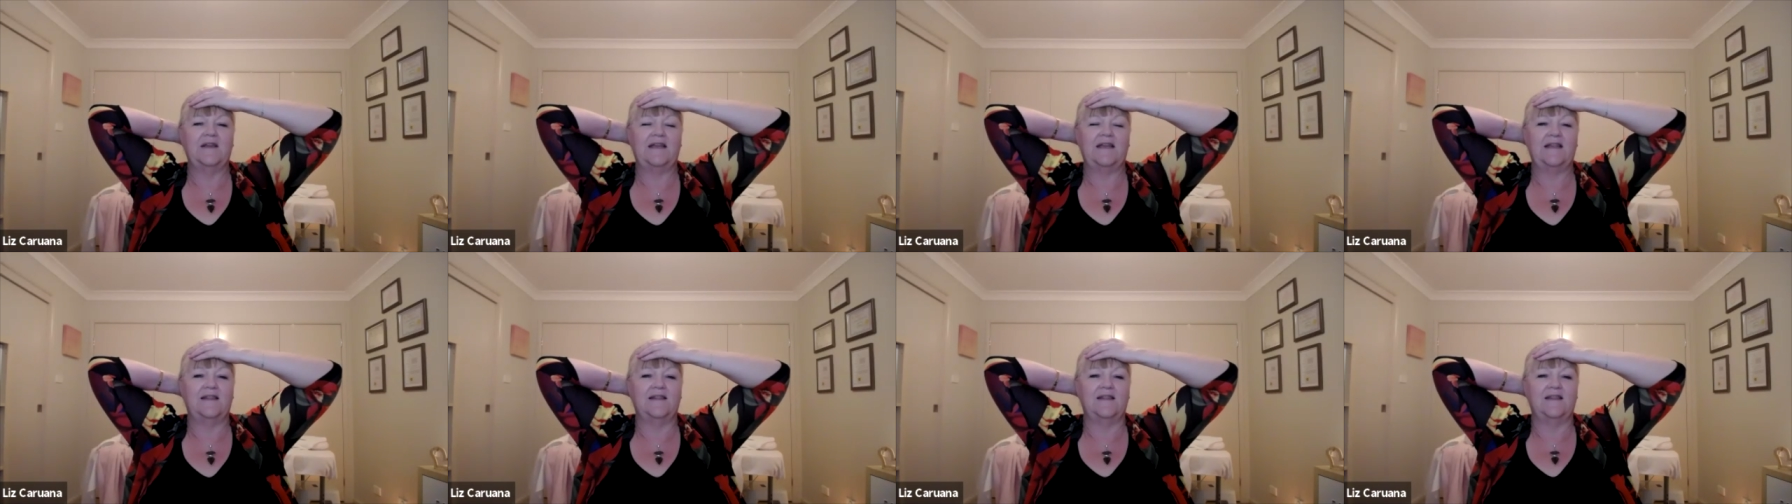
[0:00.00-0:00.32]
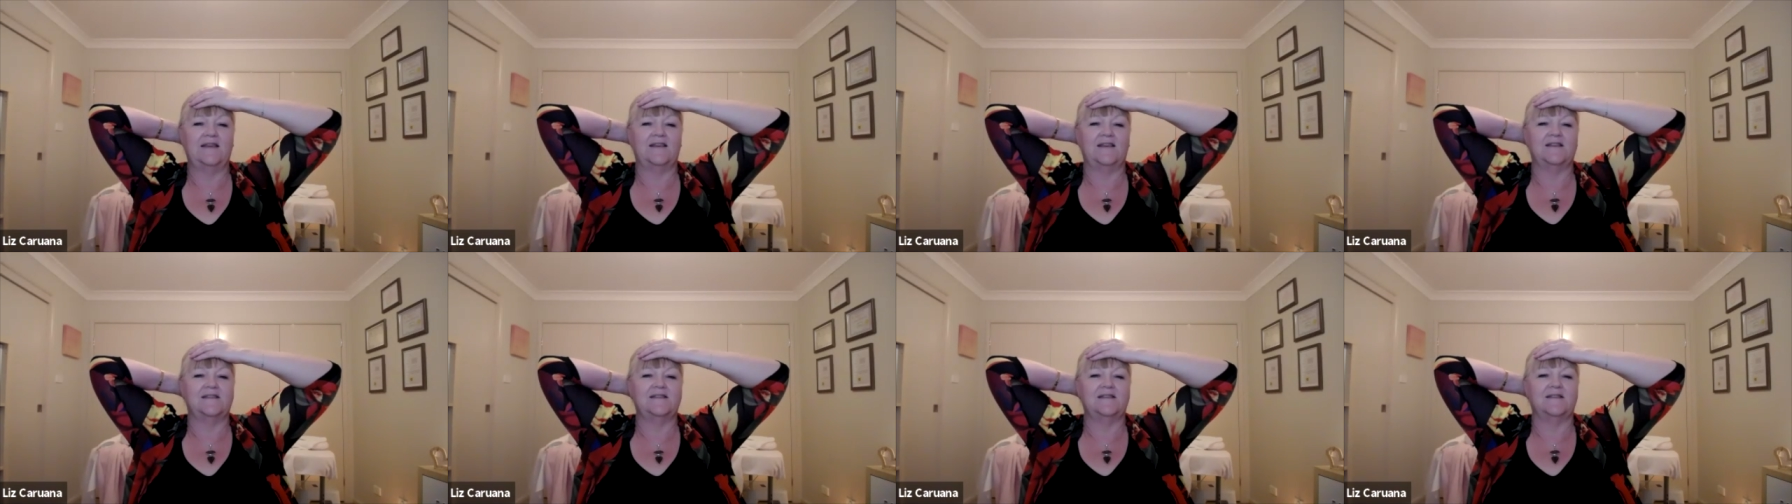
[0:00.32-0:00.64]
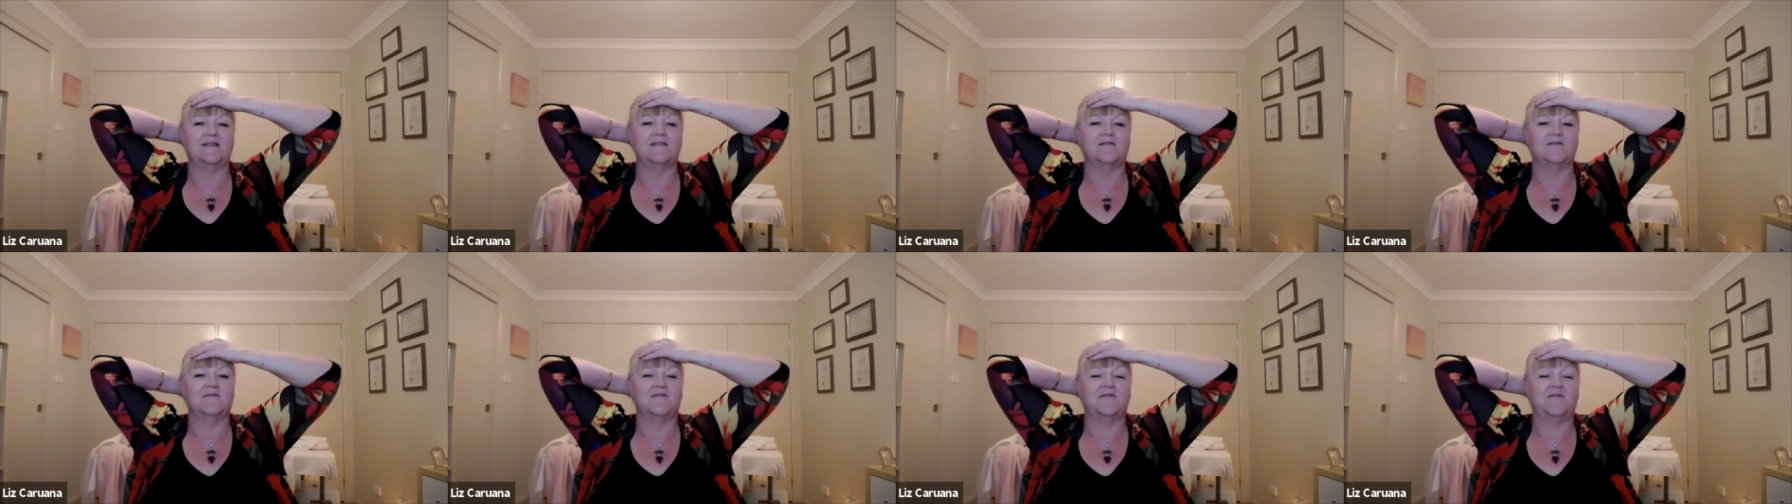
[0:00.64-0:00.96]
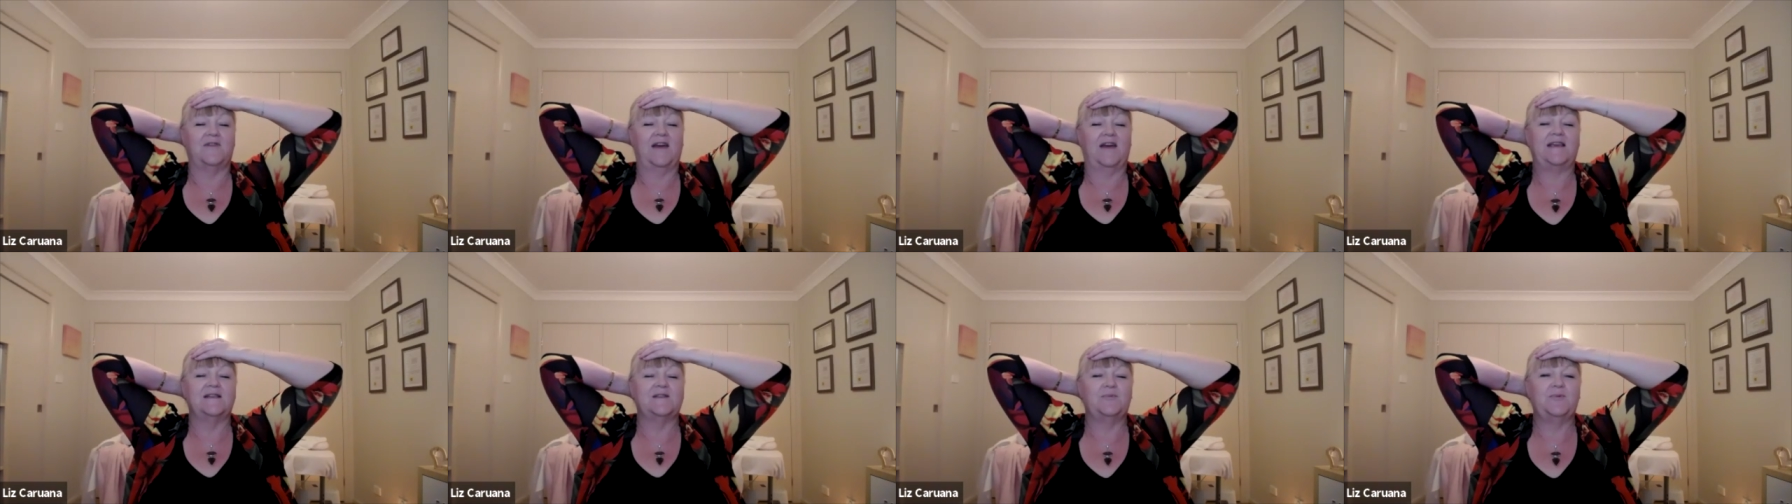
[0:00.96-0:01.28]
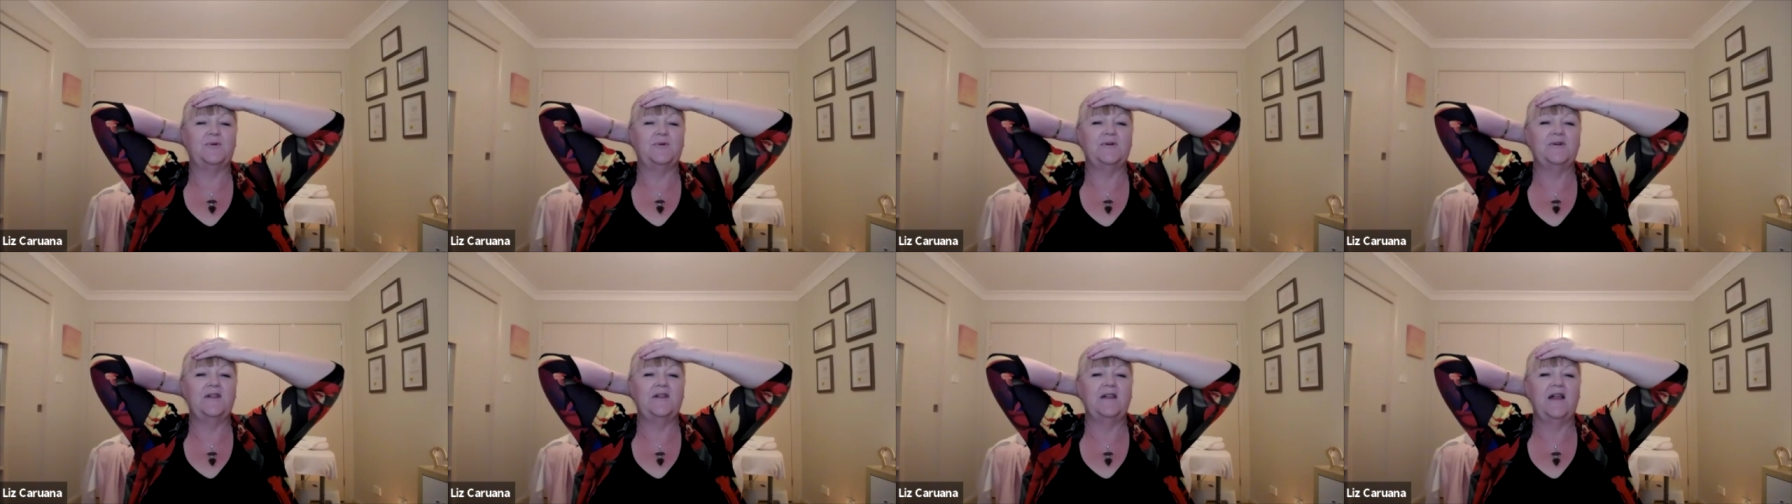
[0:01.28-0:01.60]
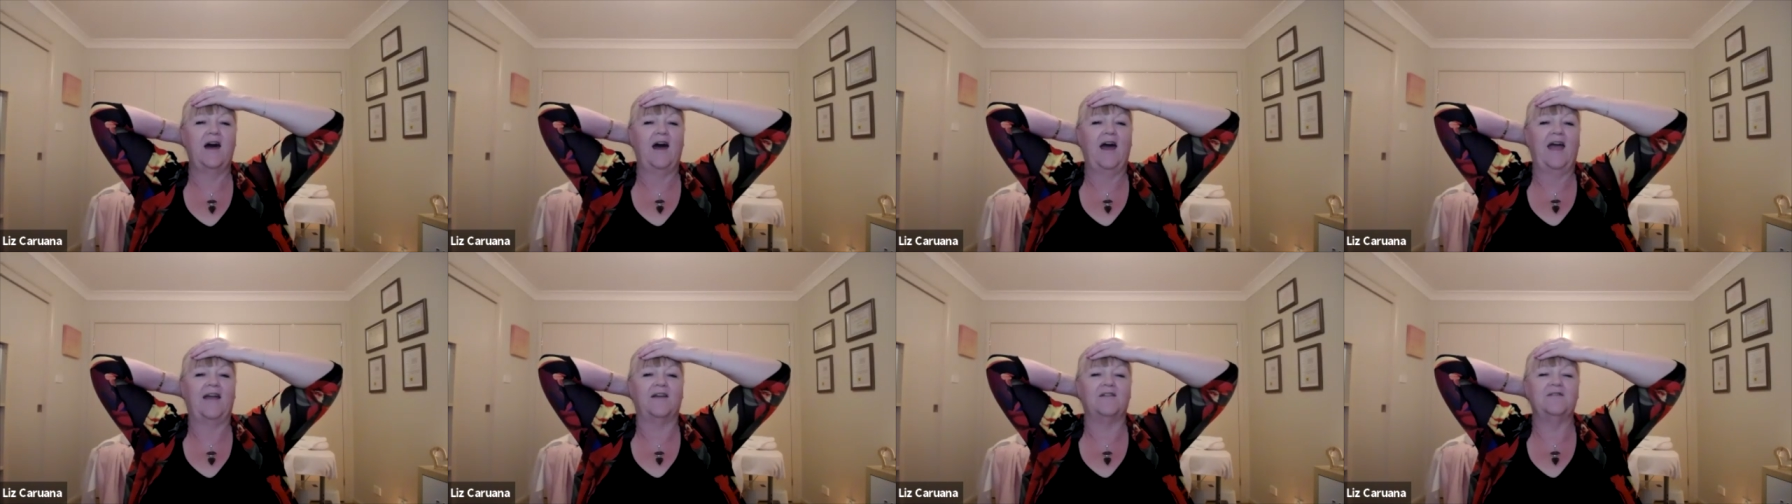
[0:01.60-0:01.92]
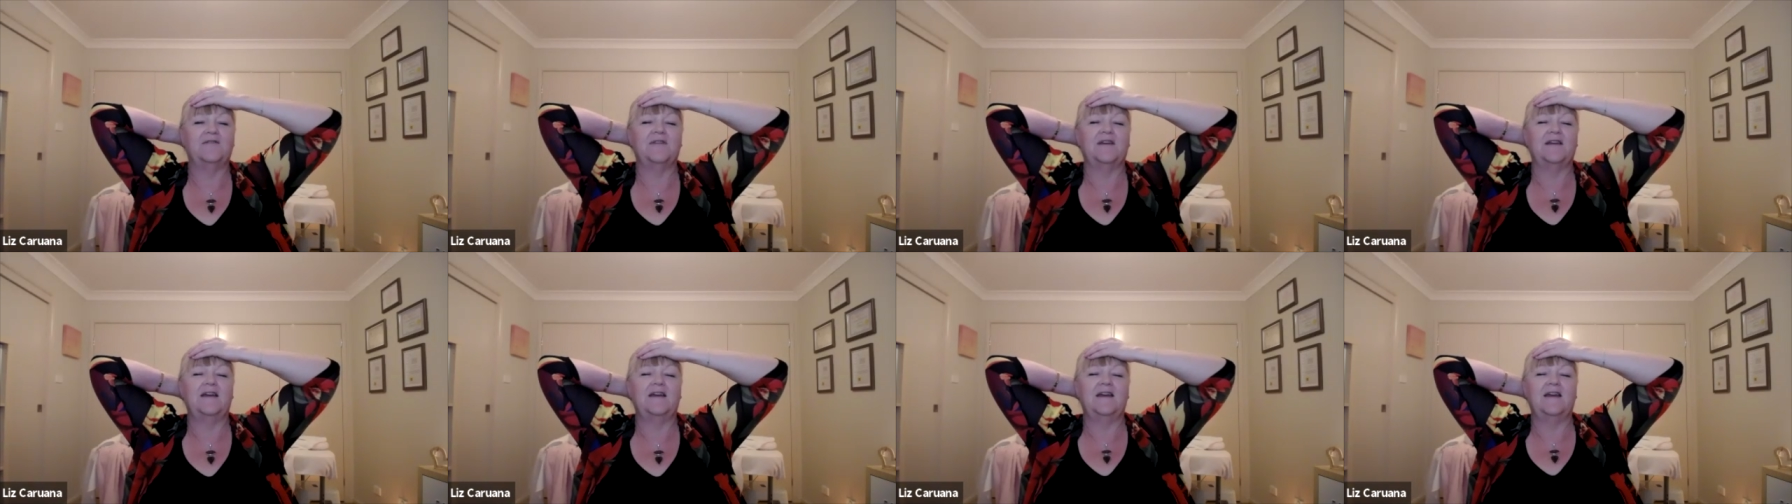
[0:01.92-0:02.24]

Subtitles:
in this Facebook Live.